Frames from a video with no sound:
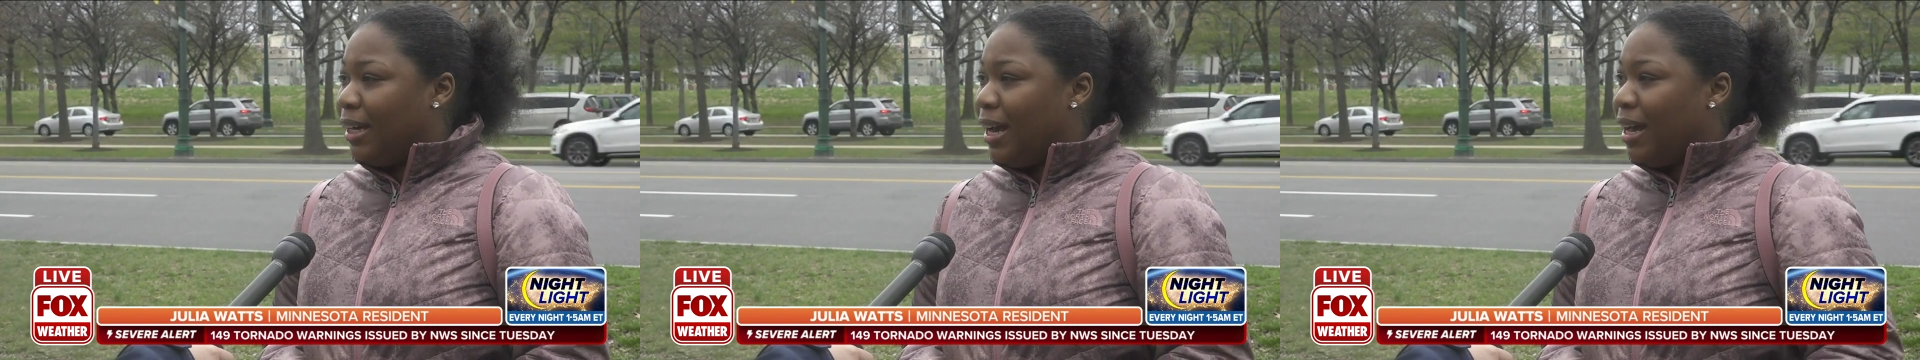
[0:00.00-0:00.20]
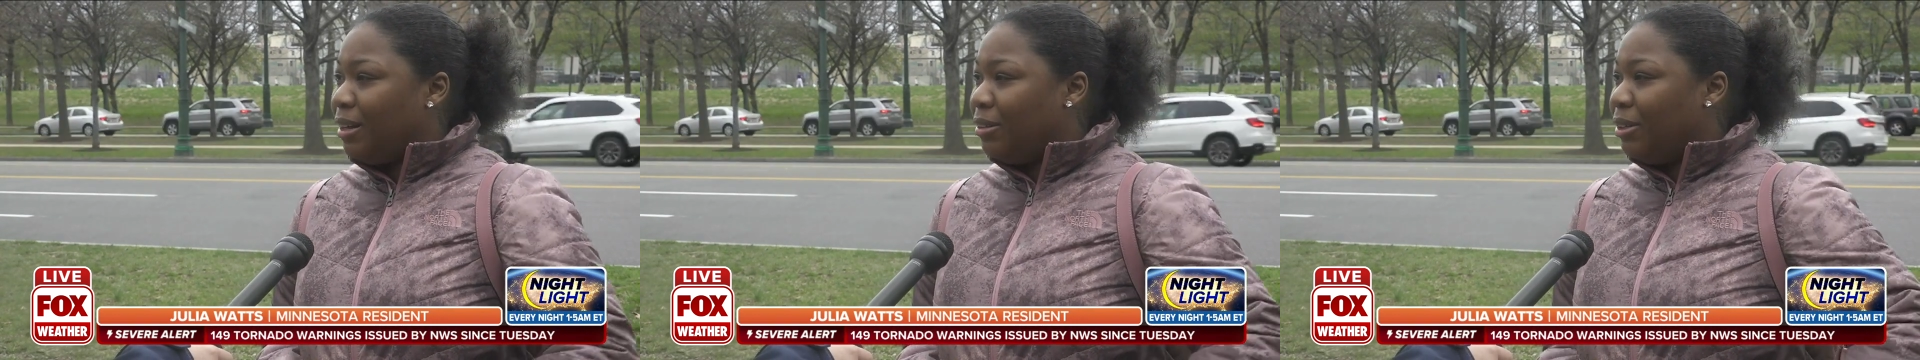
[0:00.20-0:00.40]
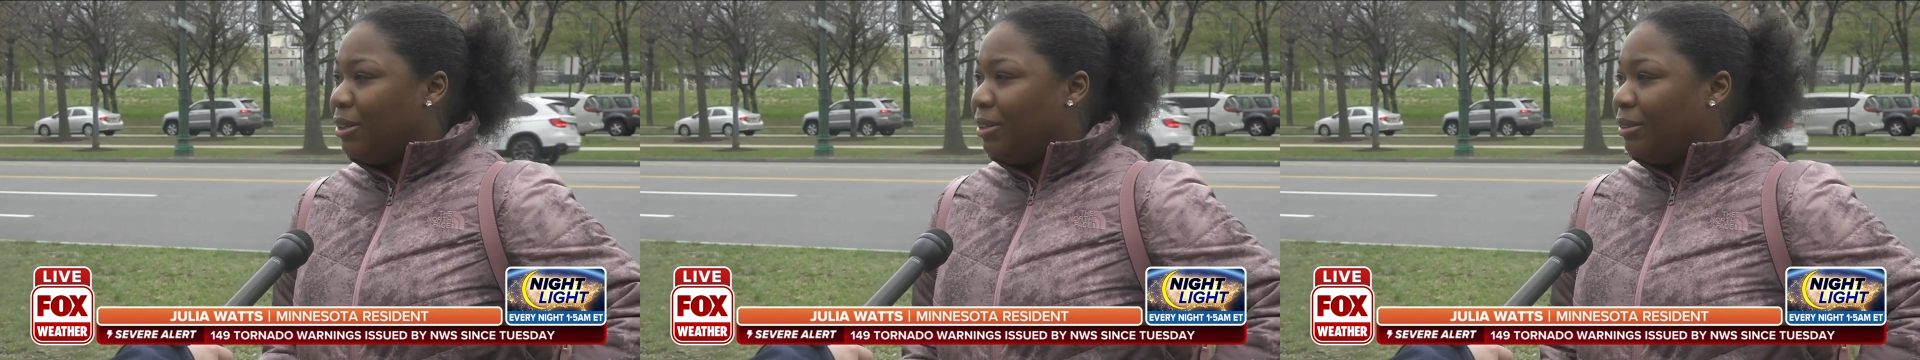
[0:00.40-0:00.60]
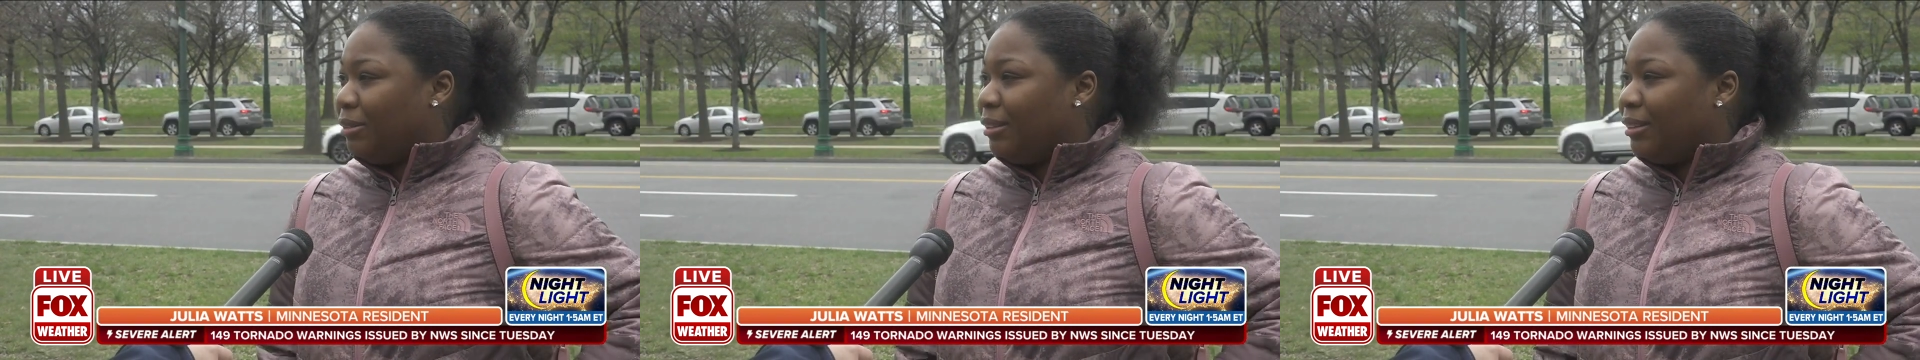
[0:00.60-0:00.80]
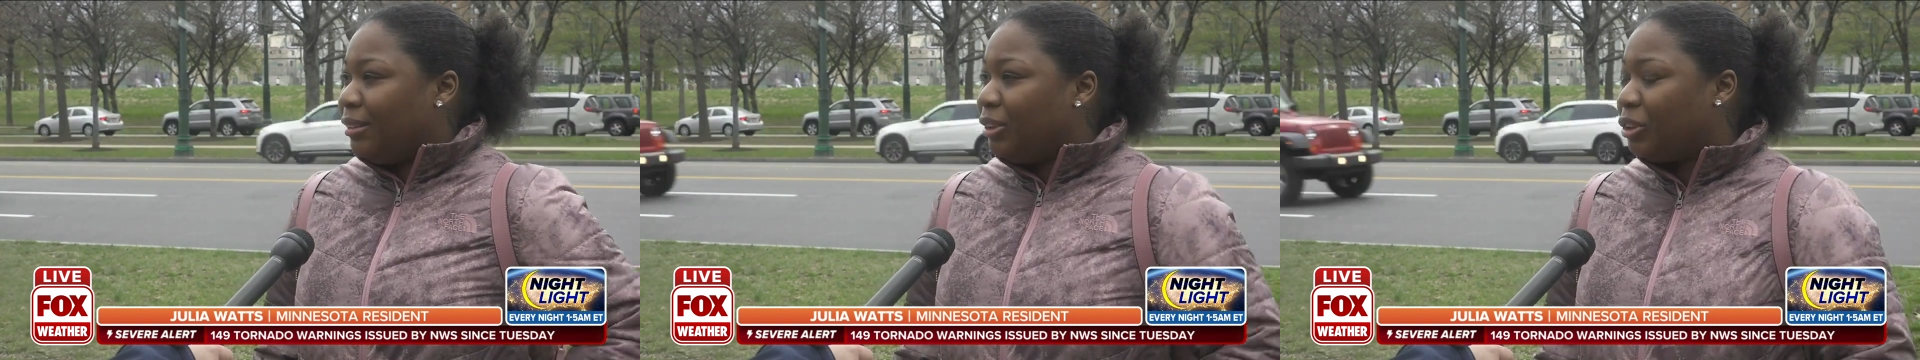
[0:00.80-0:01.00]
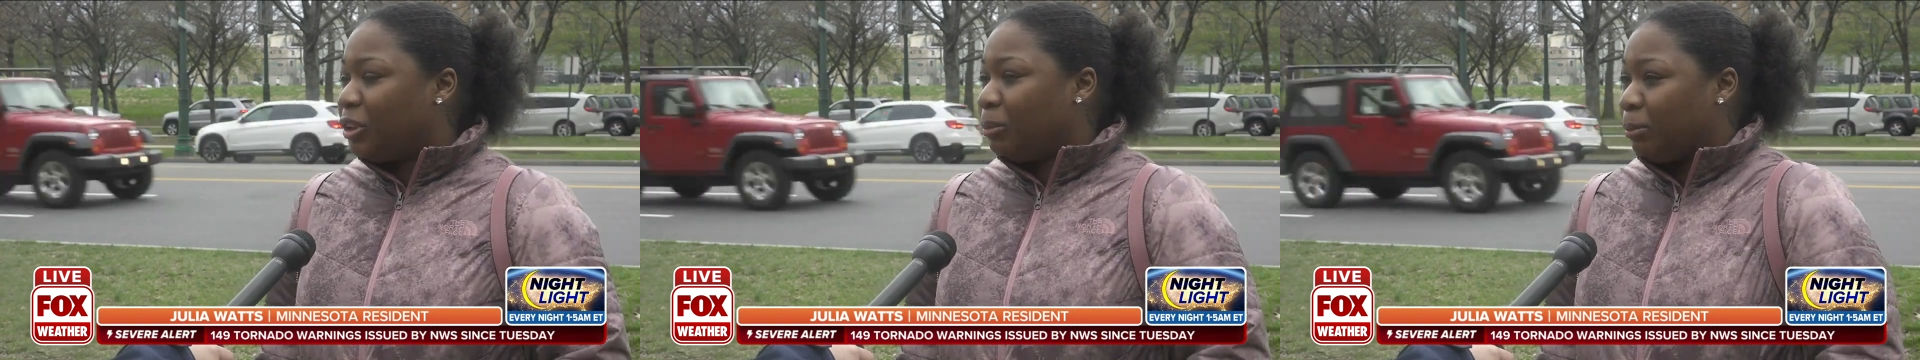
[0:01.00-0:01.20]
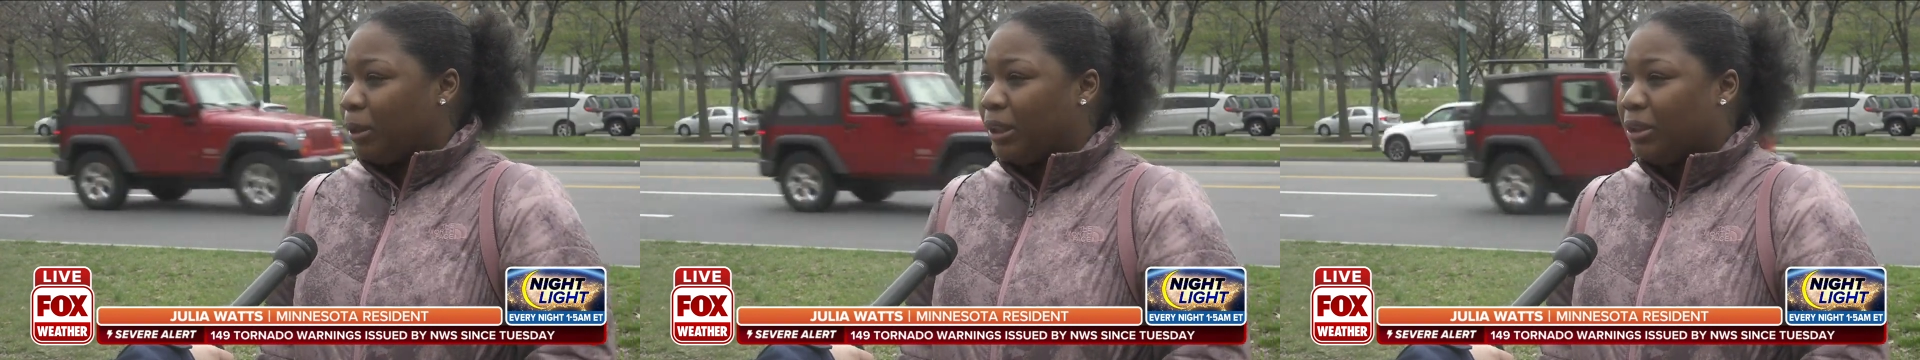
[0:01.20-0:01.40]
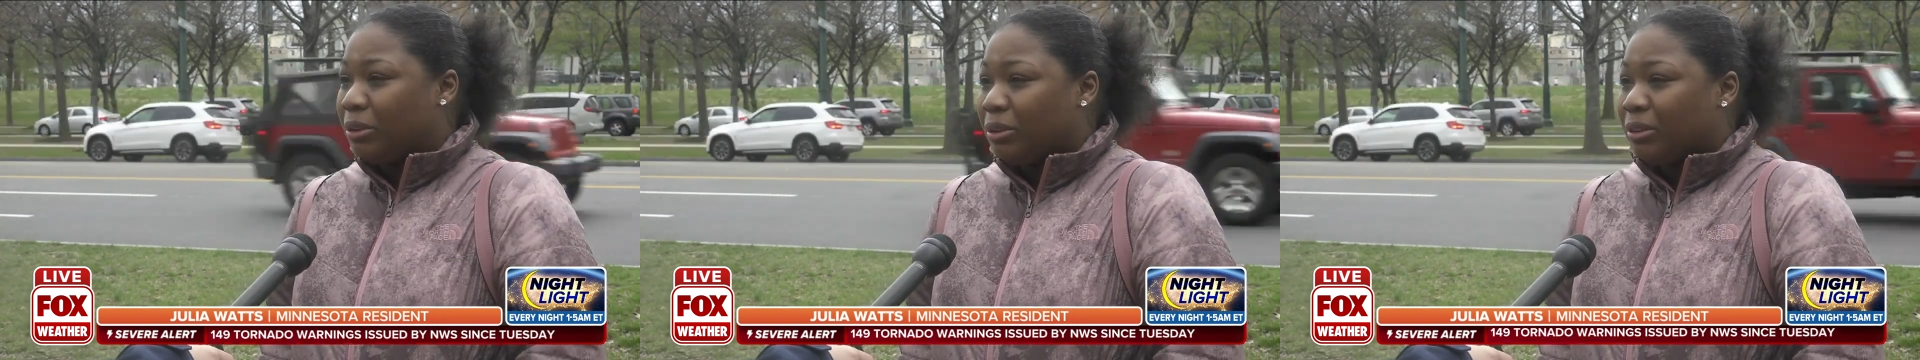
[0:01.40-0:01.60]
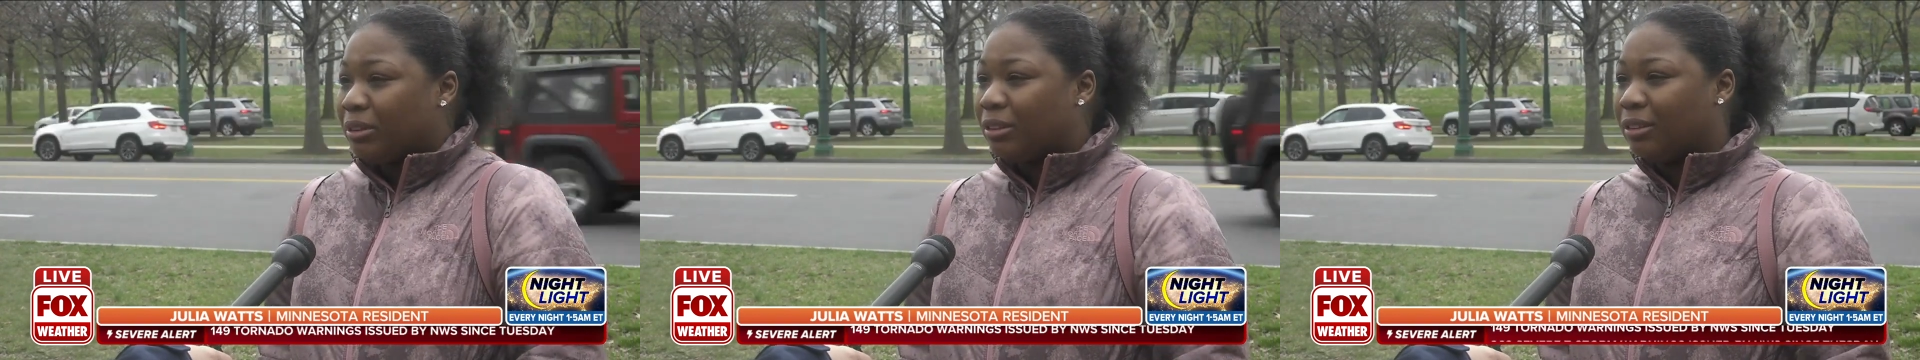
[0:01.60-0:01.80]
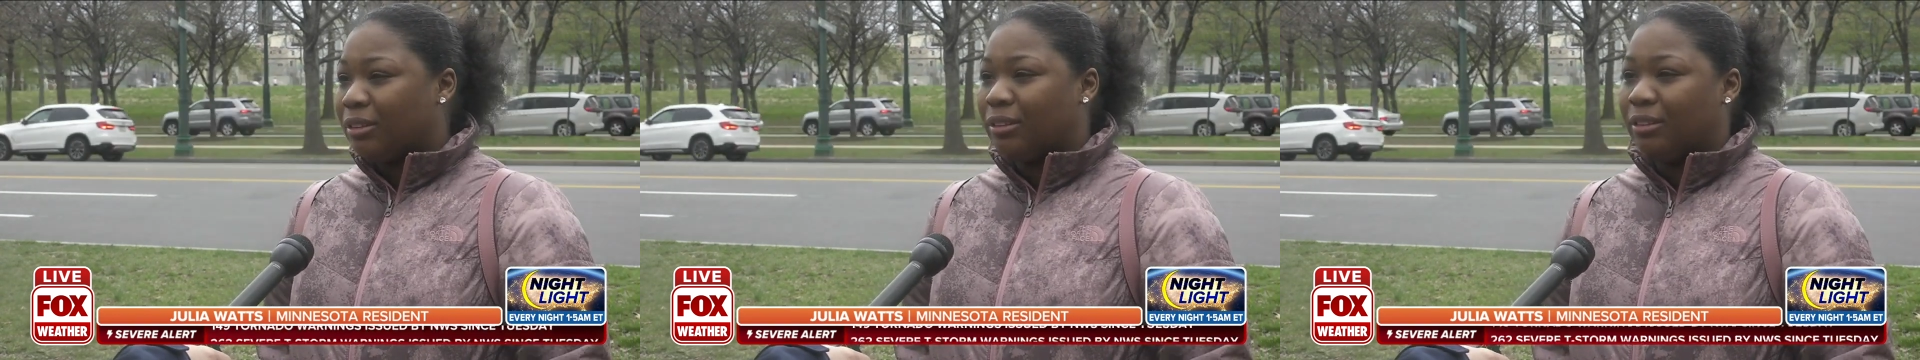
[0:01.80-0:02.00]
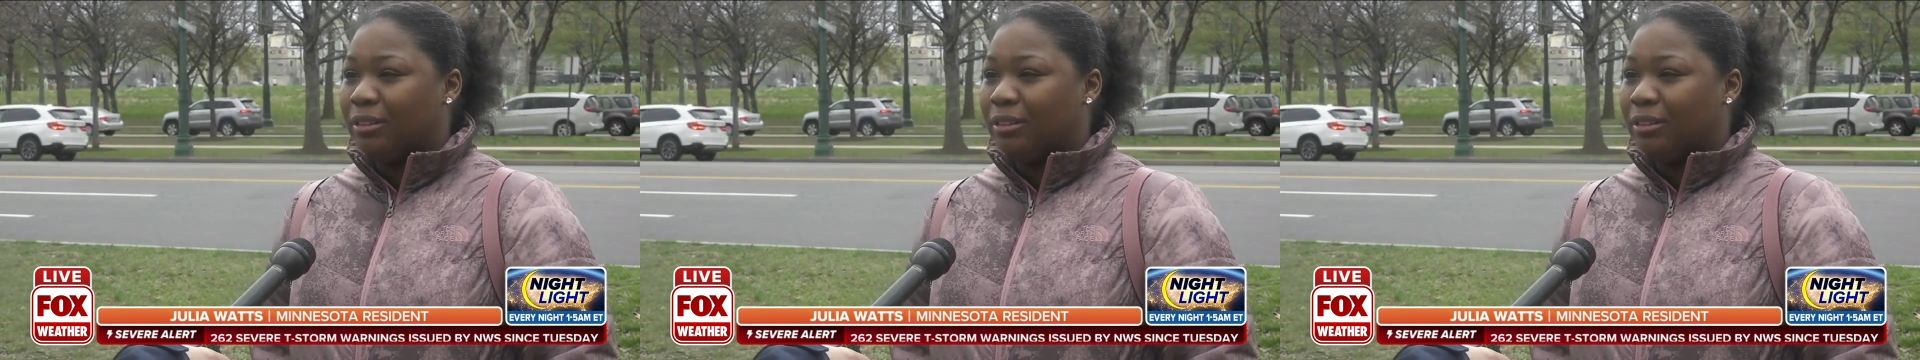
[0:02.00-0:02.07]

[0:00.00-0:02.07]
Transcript: I don't know, little sprinkles.